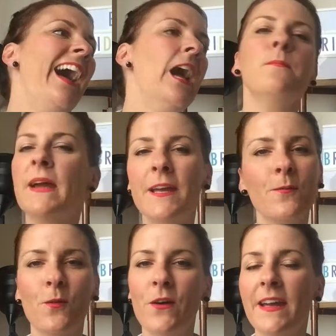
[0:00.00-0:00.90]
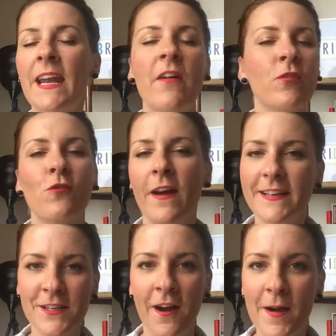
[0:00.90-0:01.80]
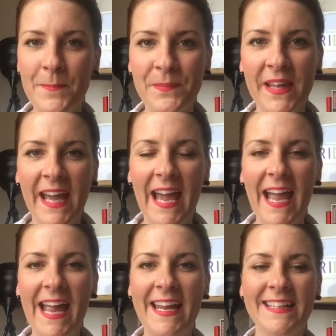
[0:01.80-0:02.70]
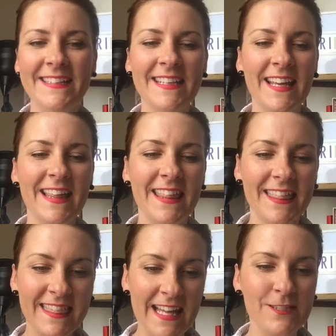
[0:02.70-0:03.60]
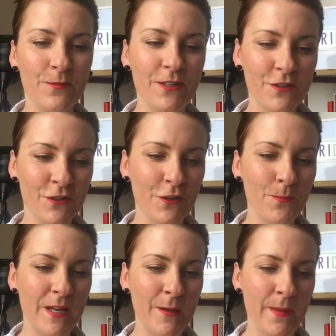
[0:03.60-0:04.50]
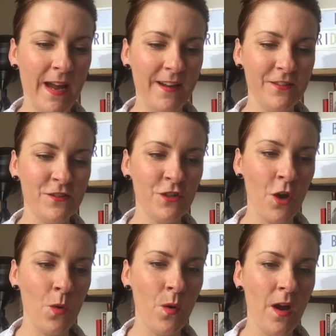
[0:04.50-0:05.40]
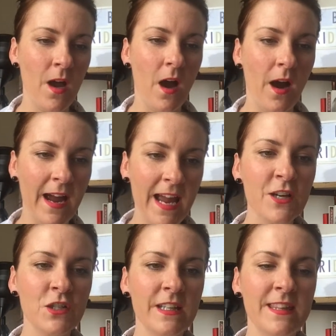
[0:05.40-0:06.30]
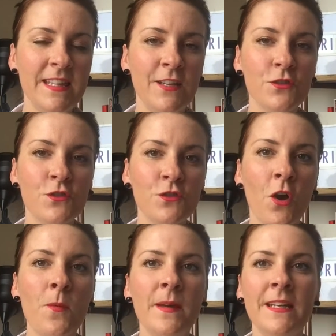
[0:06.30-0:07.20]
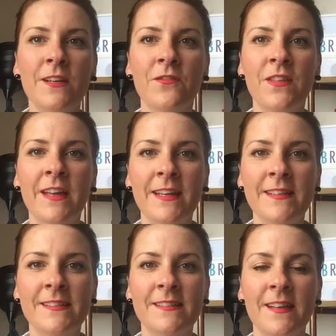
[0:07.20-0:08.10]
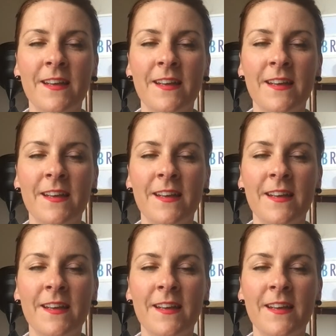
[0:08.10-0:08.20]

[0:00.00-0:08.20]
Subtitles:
and make it work and have a great time. And that's what it should all be about. So I actually think so many of these